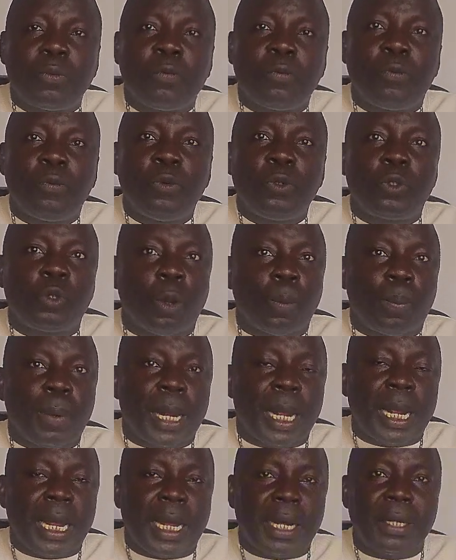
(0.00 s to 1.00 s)
food
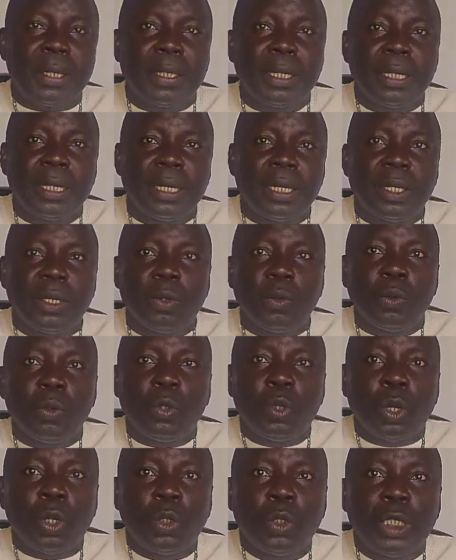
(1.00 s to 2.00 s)
supplier.
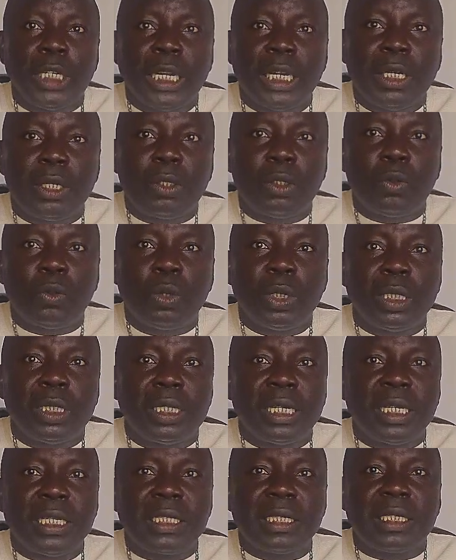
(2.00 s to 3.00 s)
We don't deal
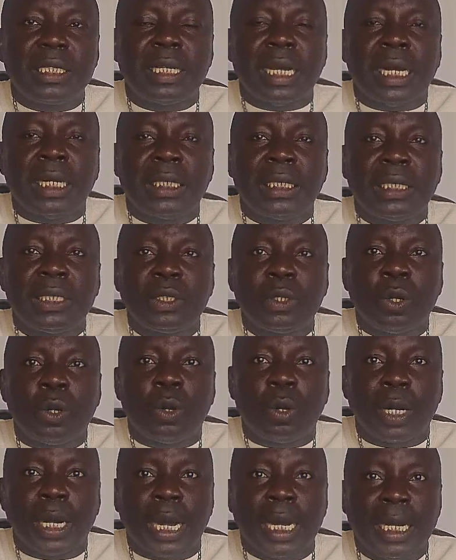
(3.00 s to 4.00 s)
with things that is not
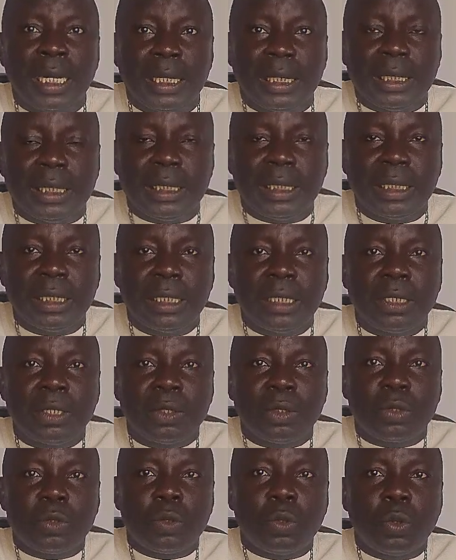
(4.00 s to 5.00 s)
organic.
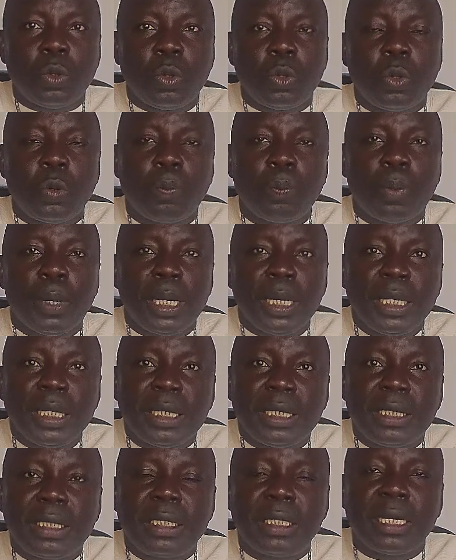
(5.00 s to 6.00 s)
So
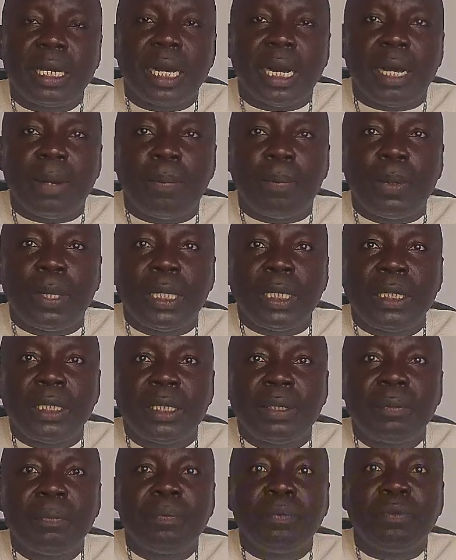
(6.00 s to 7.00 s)
please and
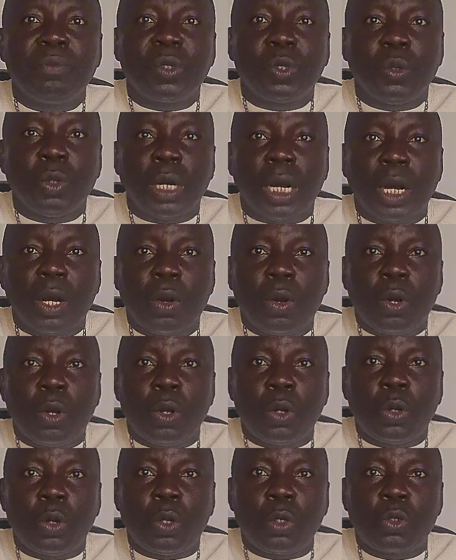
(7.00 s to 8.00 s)
please, you can call
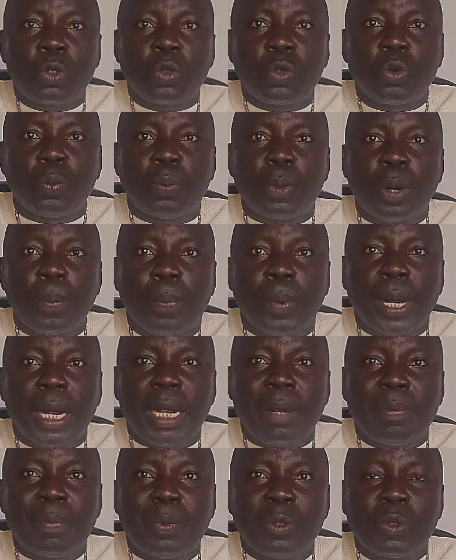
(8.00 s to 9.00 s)
on us to
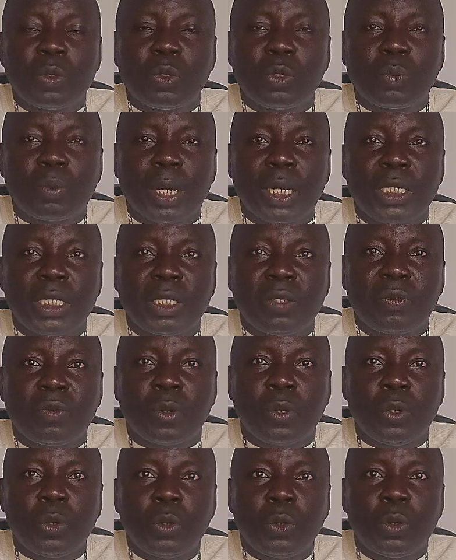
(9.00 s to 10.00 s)
prepare pepper soup spices
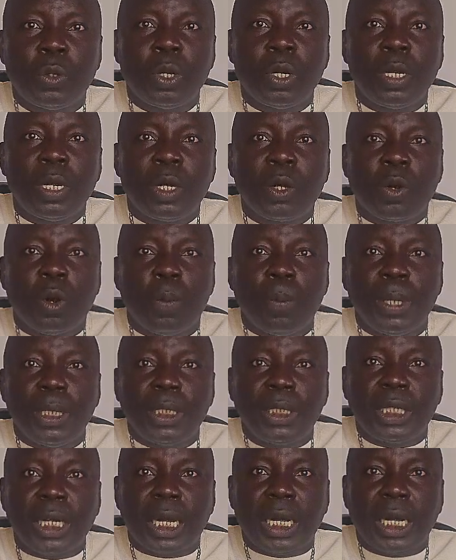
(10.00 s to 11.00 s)
for you,
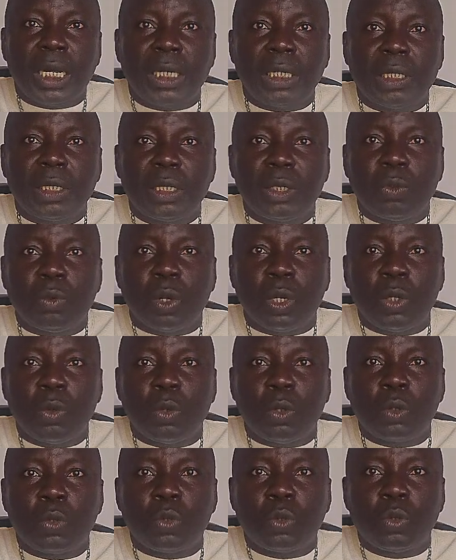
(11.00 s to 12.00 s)
commercial, the one you
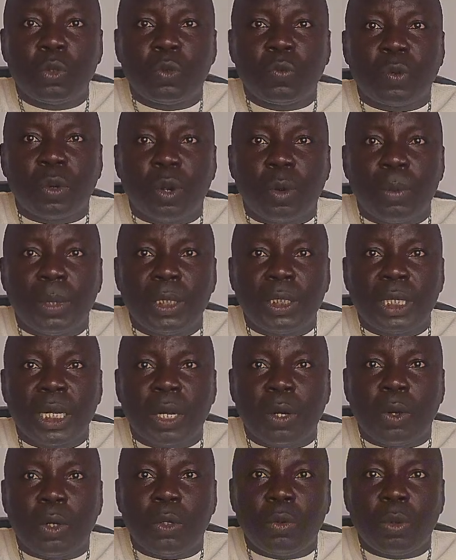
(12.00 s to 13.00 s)
want to use for commercial
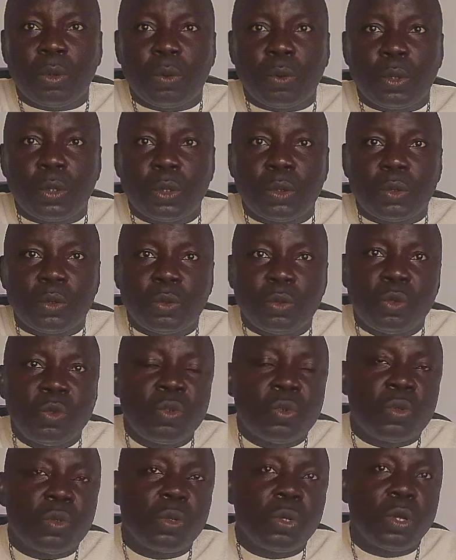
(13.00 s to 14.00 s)
or the one you want to
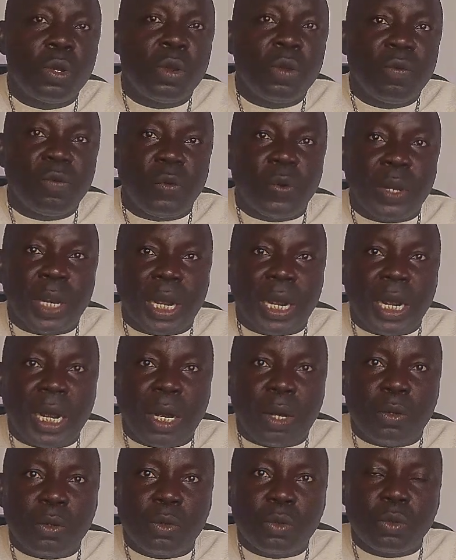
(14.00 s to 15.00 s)
use for your
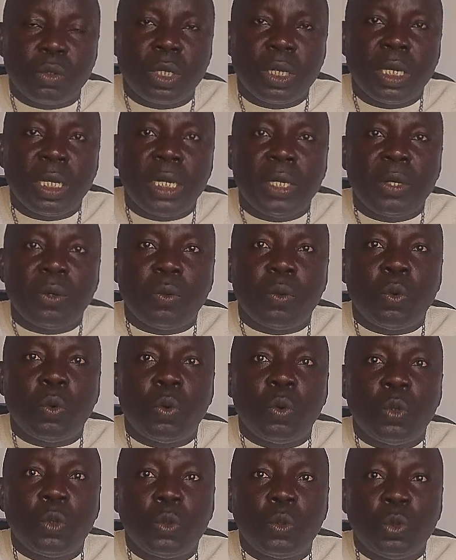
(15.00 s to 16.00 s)
house. We
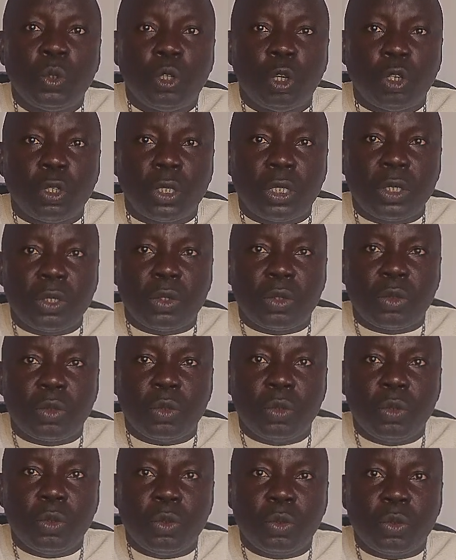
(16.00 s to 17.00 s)
will do justice to
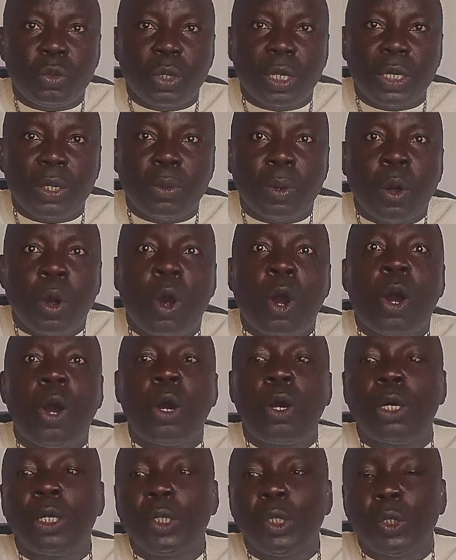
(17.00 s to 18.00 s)
you,
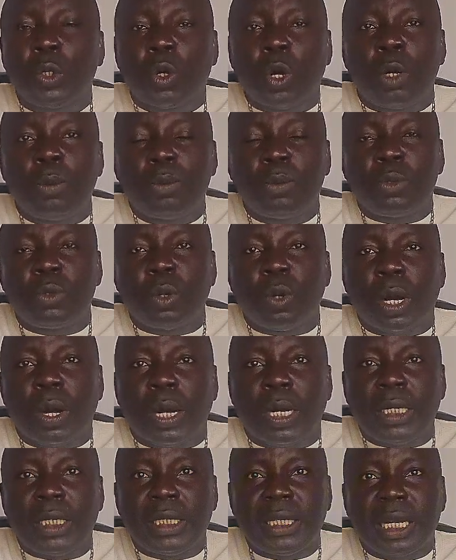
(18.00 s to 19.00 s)
or you come to
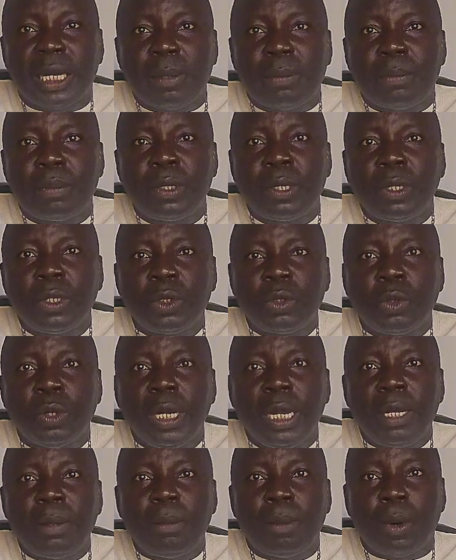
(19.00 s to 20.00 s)
our DM to
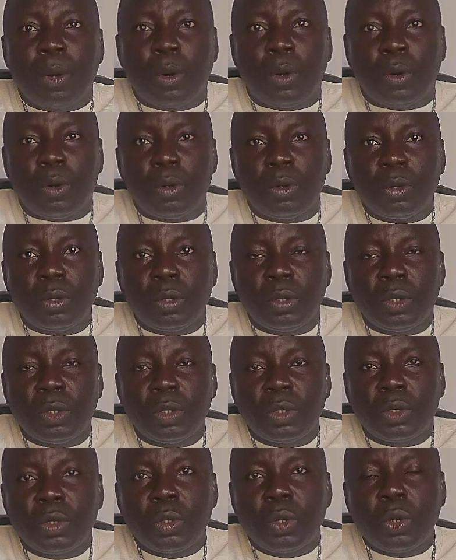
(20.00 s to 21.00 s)
learn more.
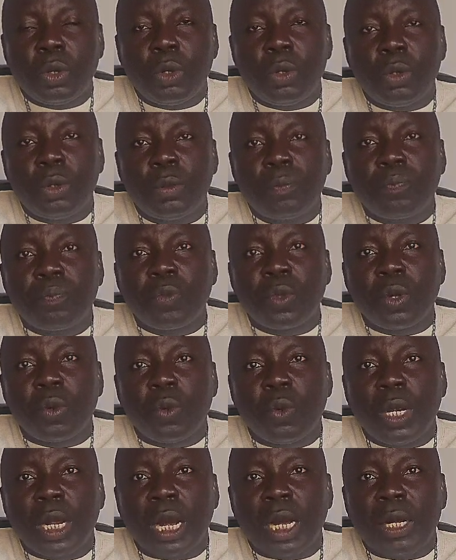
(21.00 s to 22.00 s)
So
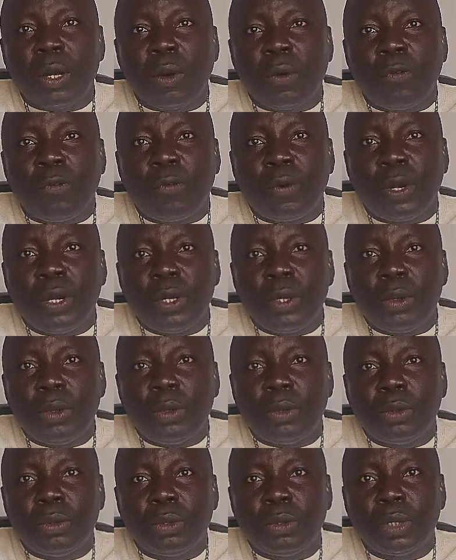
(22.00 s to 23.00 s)
we are offering
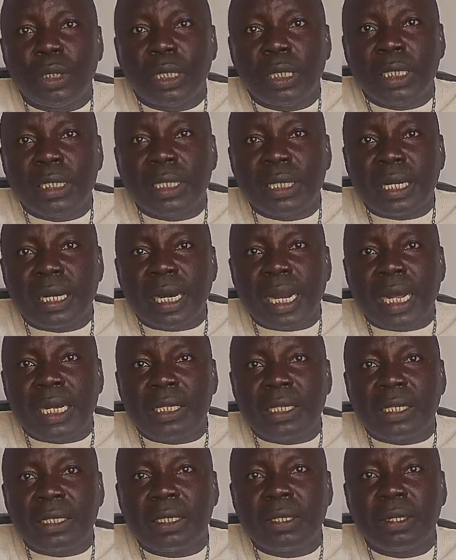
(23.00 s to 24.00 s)
you this
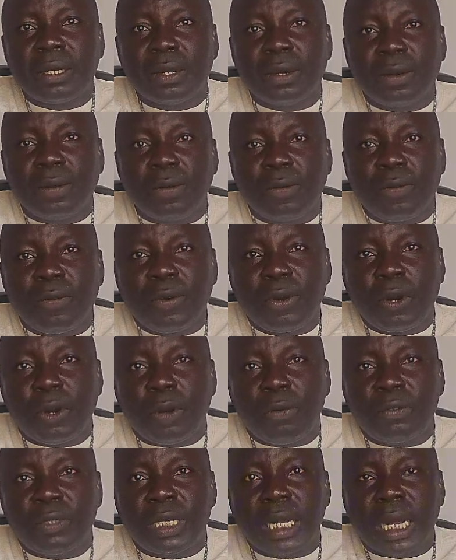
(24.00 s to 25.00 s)
class free
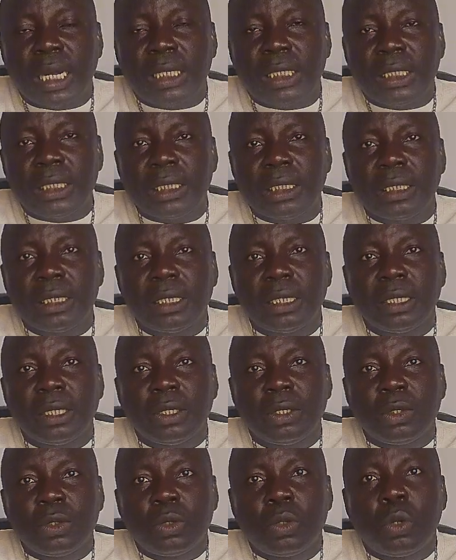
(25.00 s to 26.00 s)
of charge.
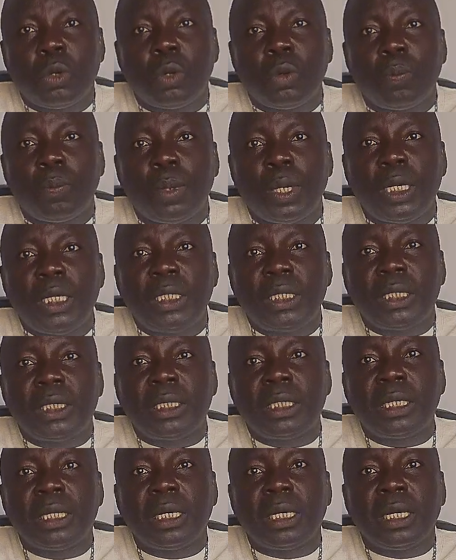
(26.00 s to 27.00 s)
So please,